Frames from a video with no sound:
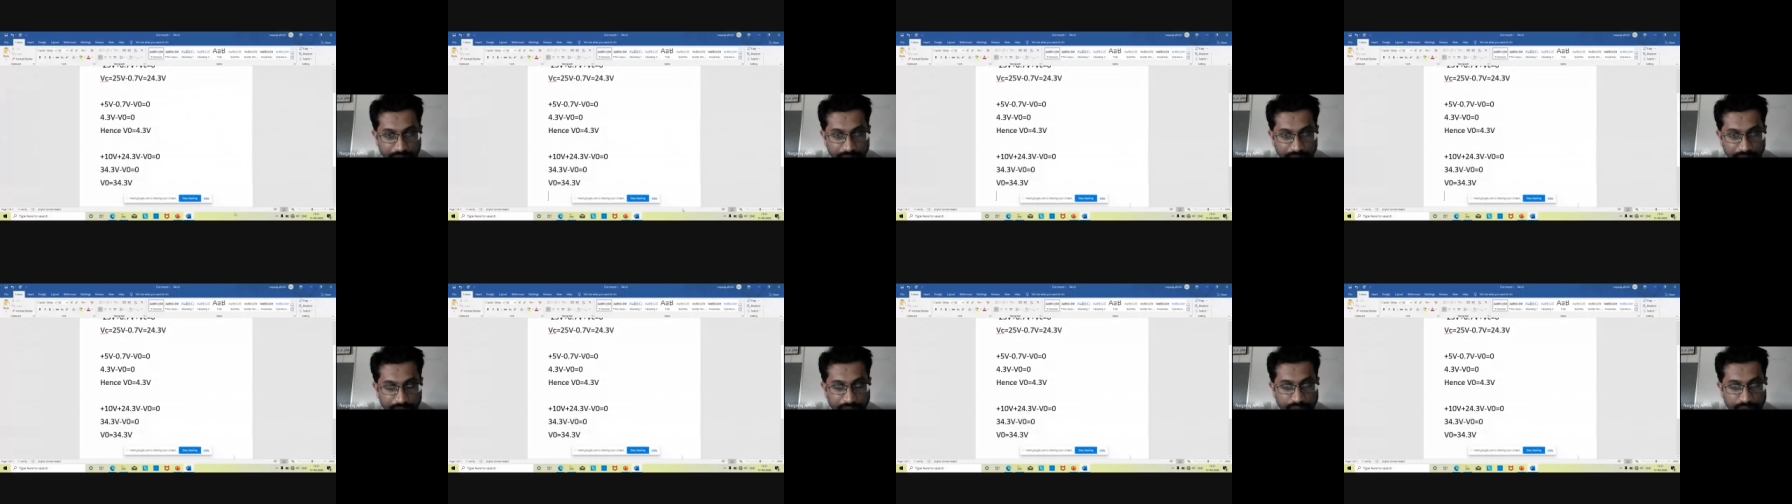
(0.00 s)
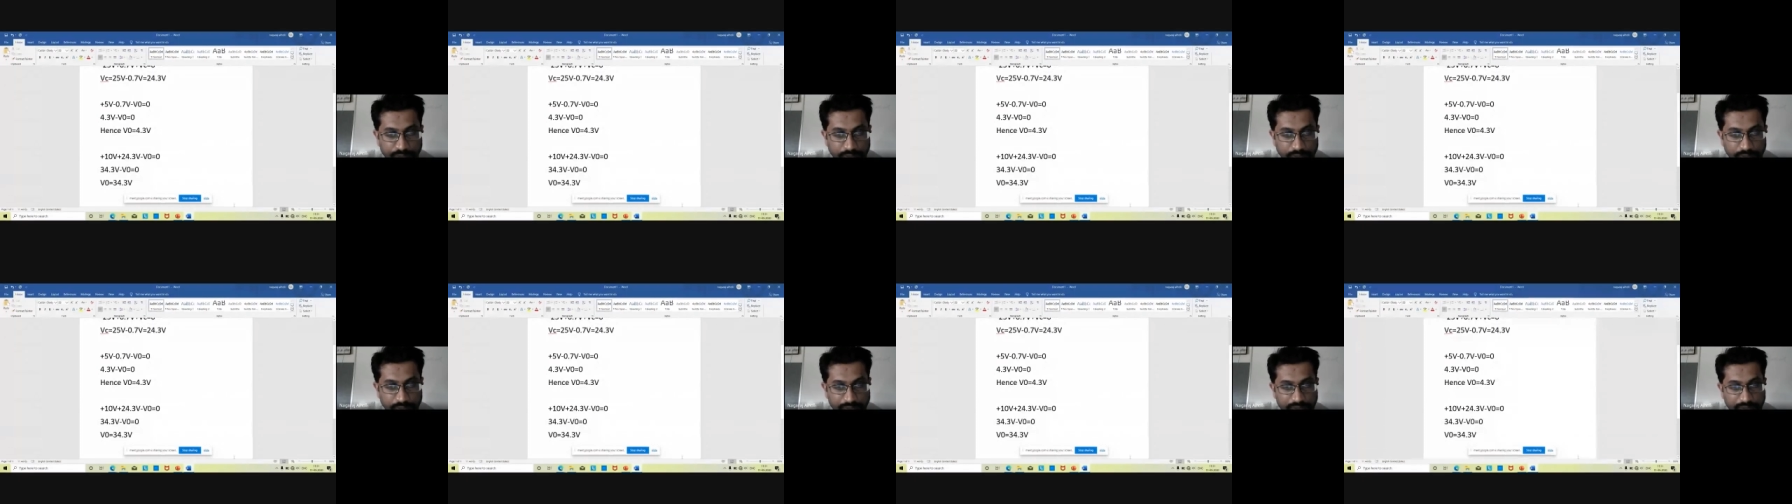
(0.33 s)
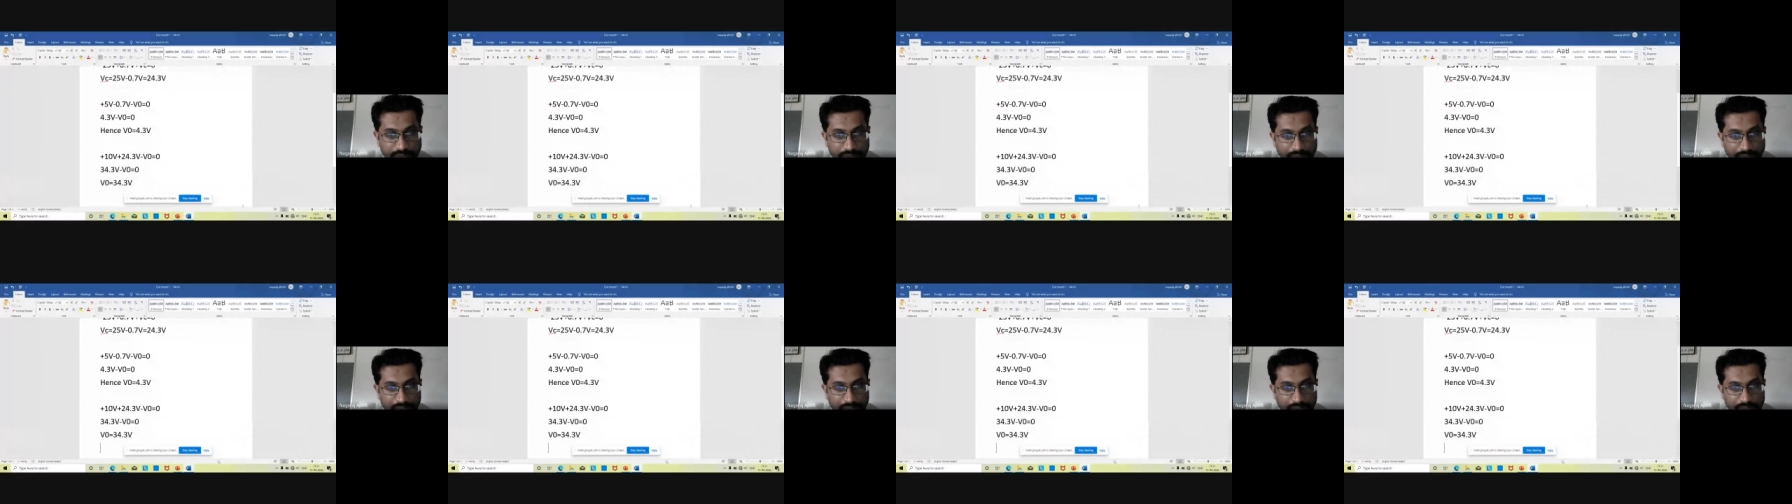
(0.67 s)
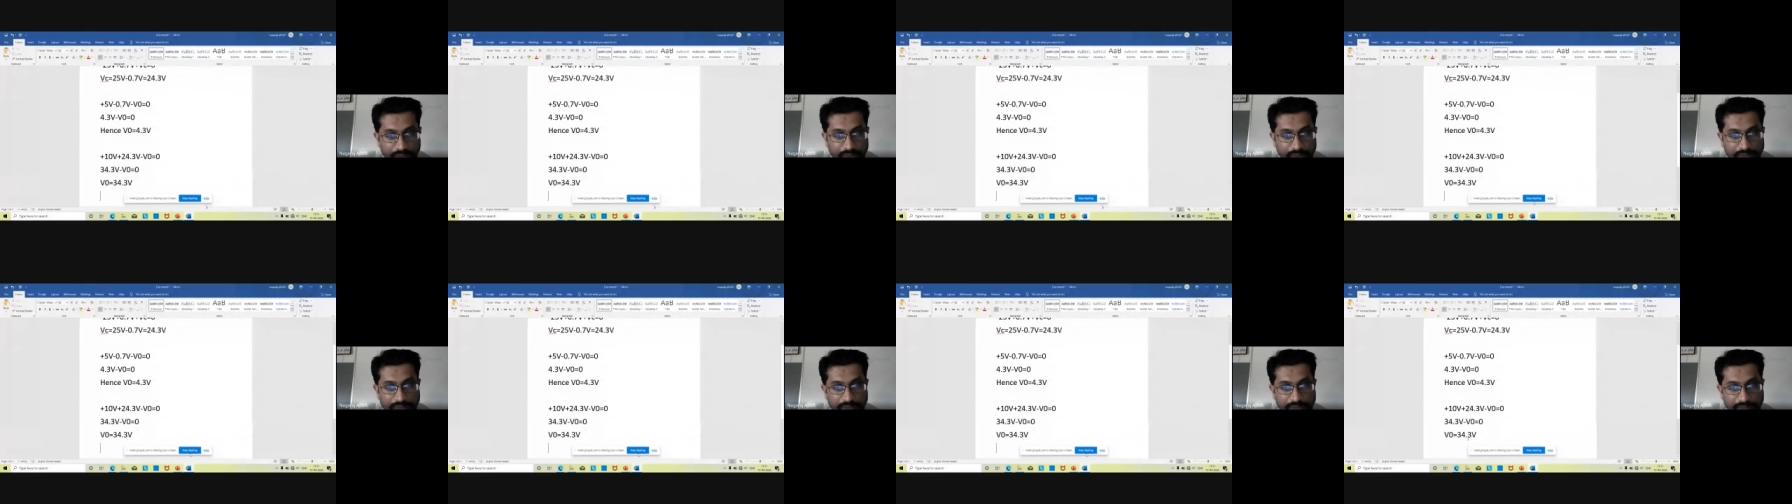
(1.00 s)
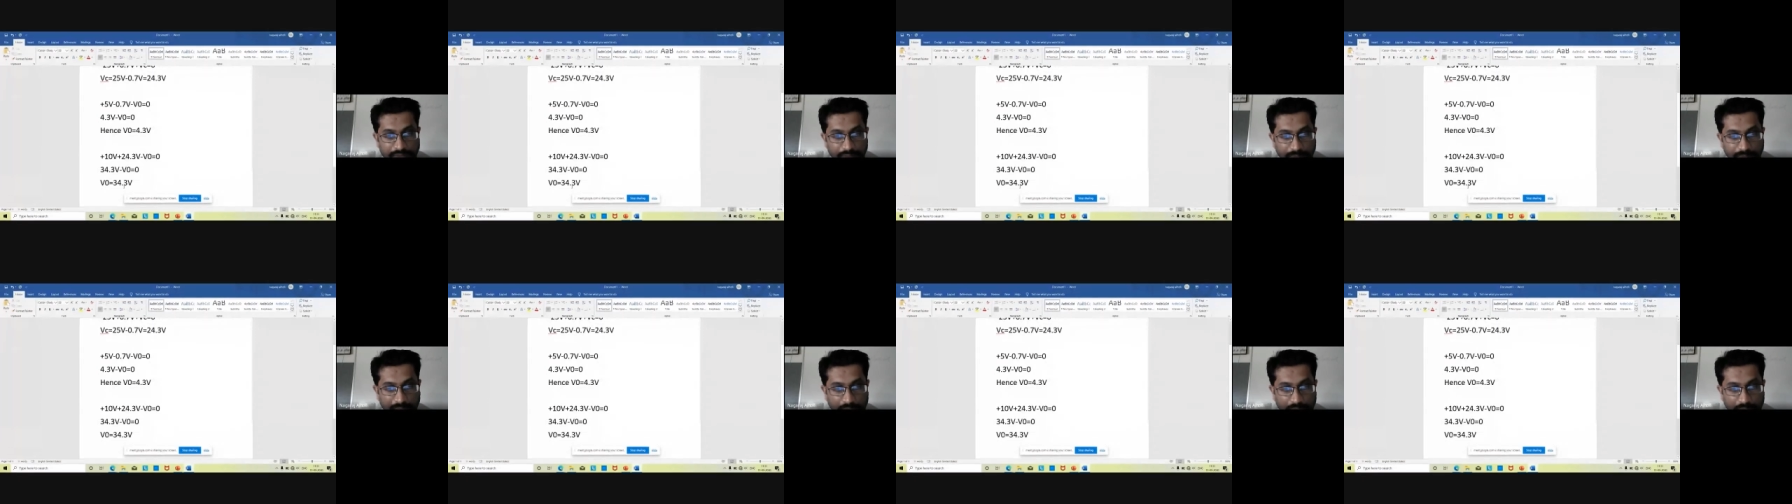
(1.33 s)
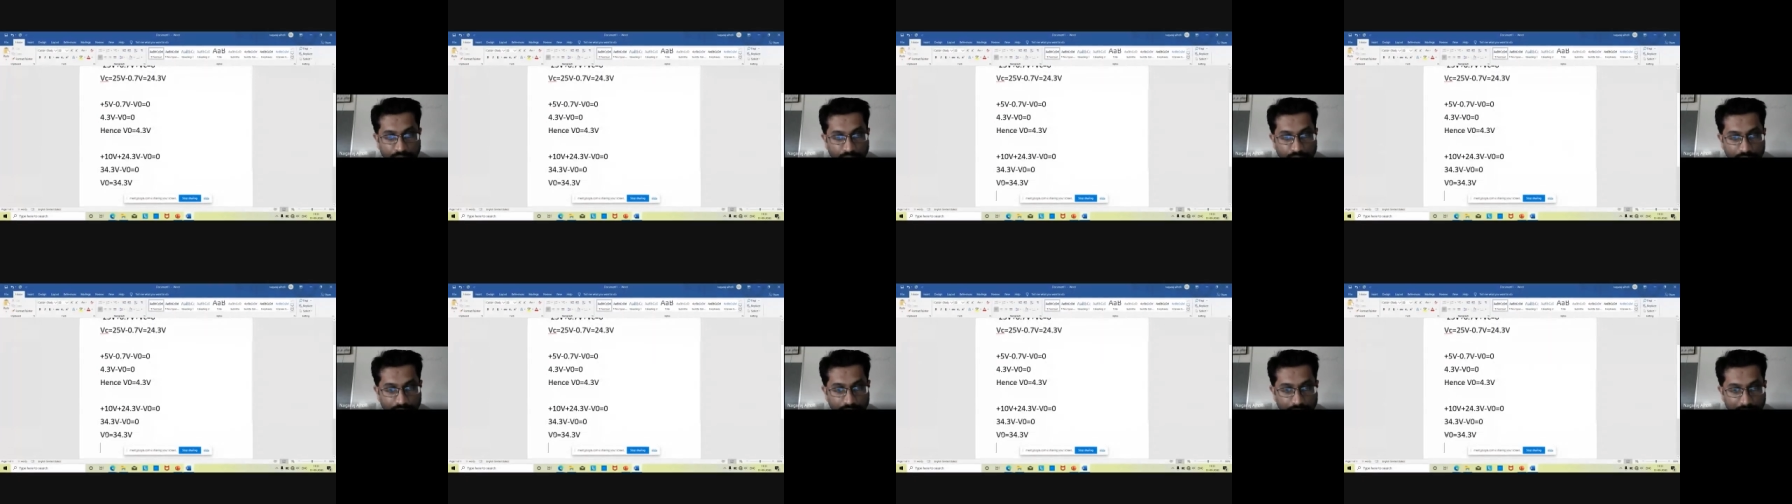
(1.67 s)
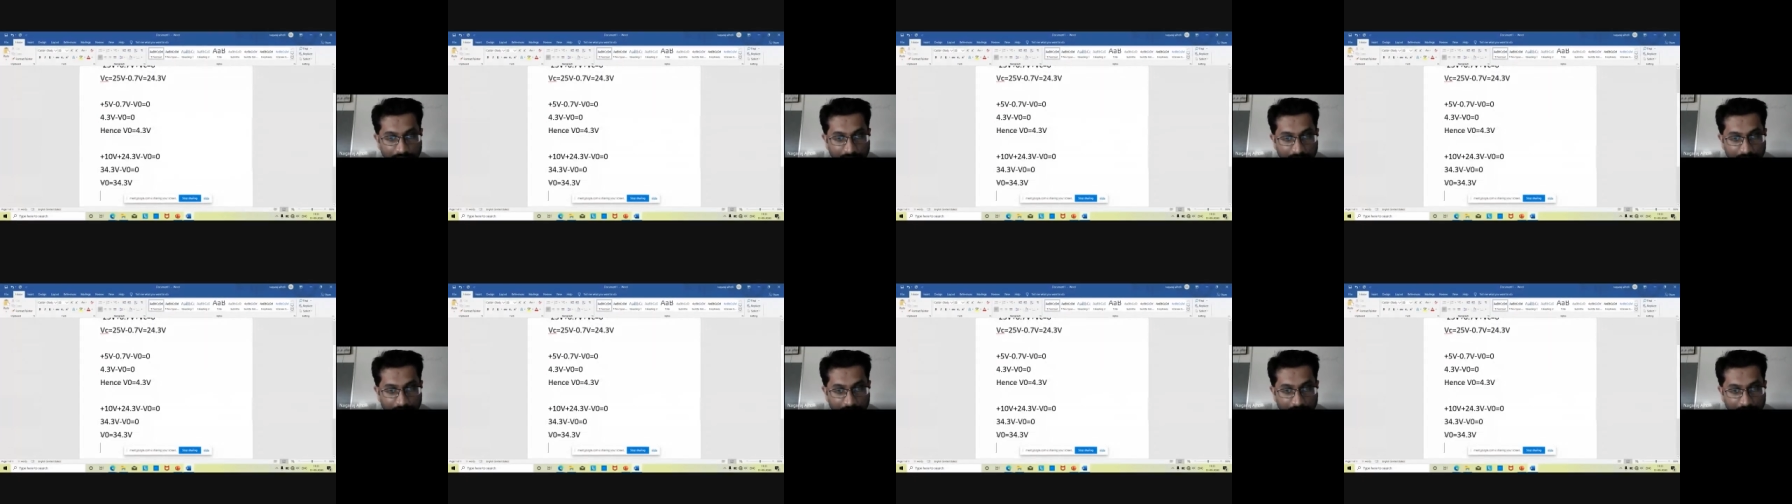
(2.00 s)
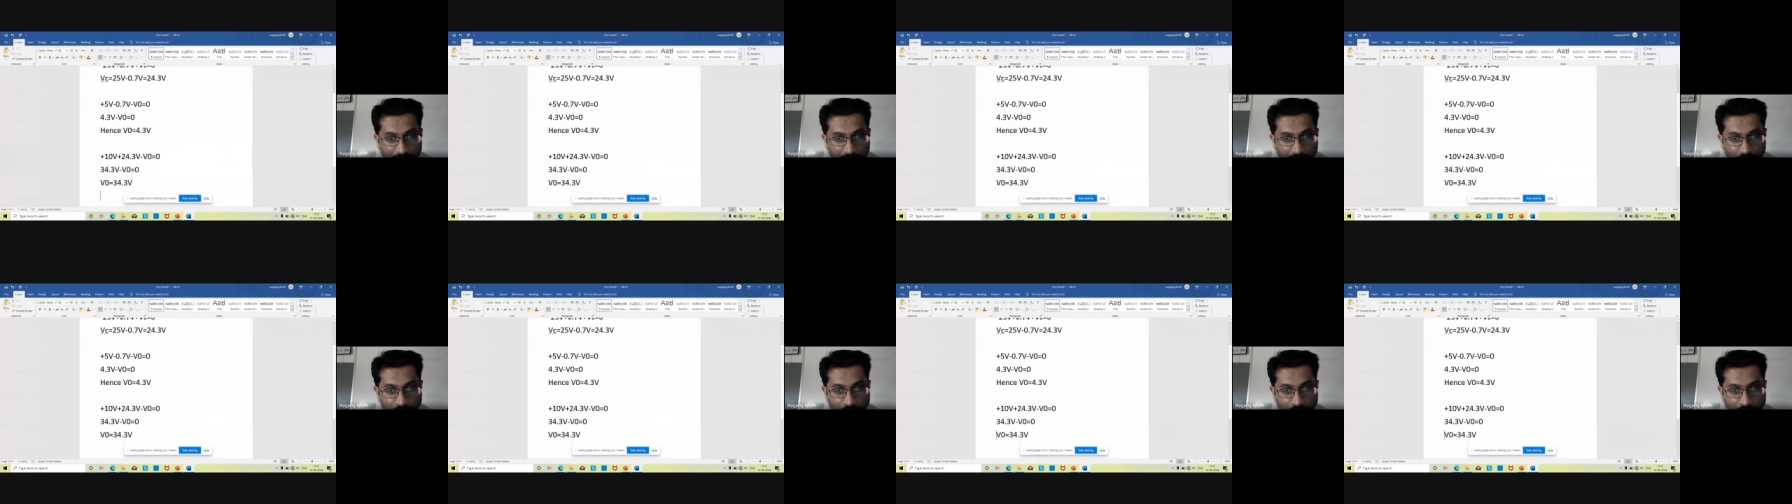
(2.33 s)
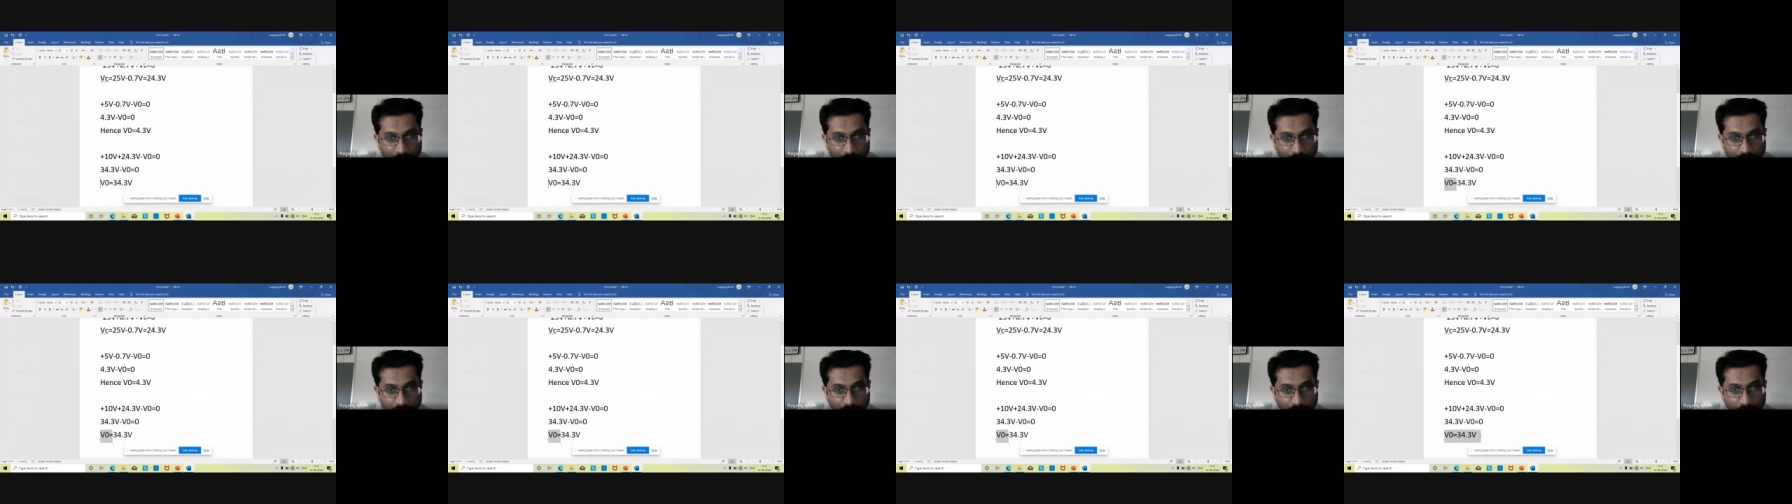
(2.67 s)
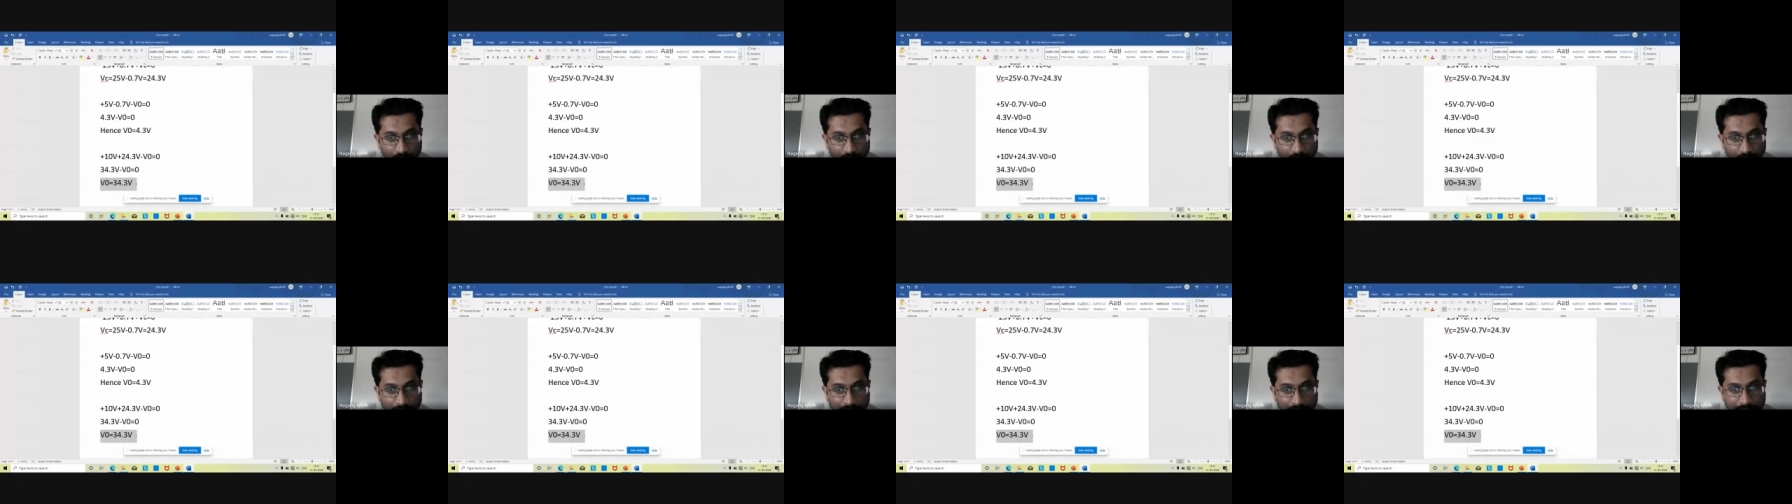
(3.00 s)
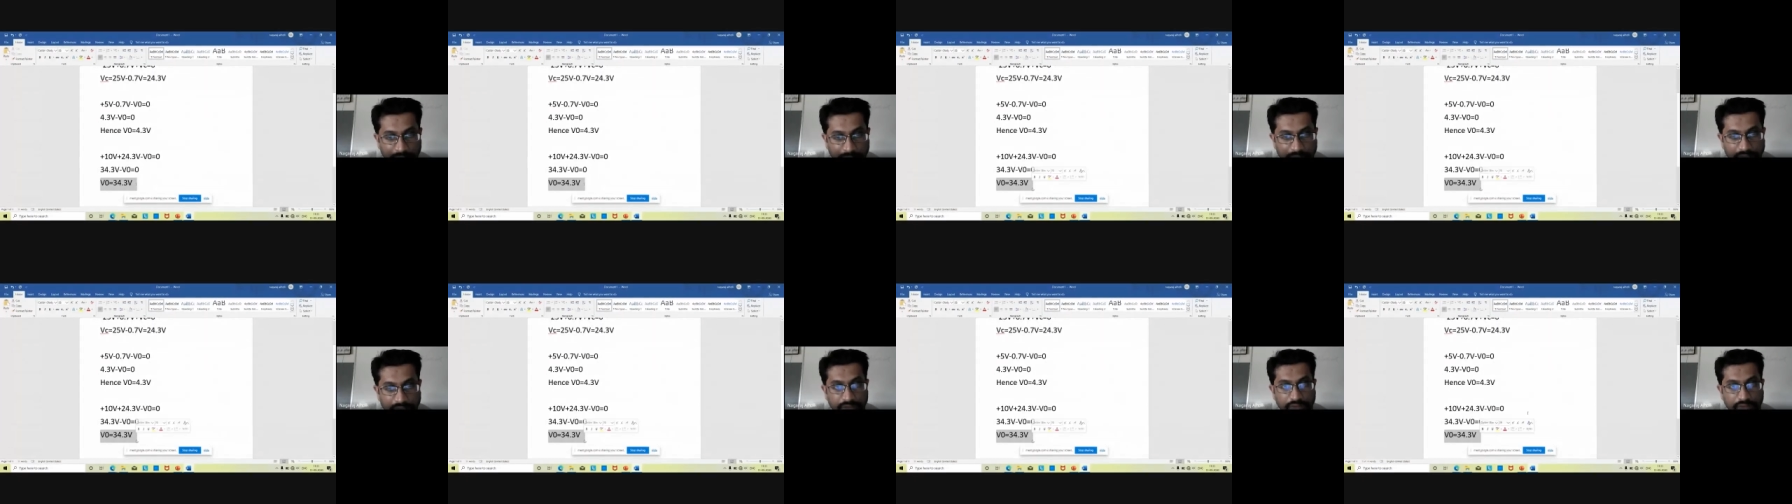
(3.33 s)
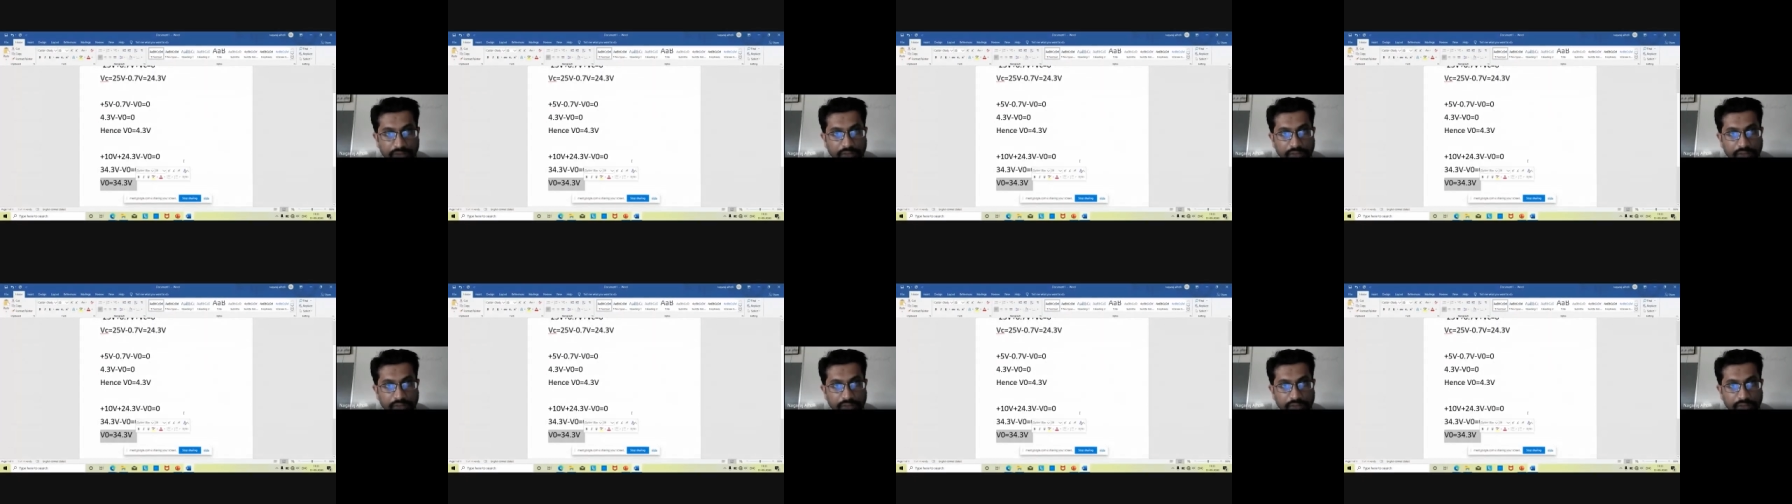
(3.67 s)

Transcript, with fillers: Fine students. So this is the value of the output voltage.